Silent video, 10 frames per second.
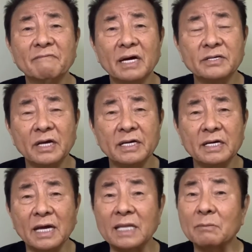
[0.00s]

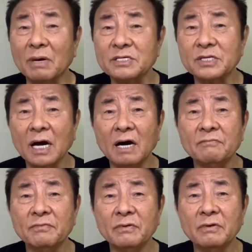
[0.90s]
Vitali, and
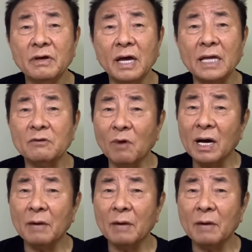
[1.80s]
myself, and one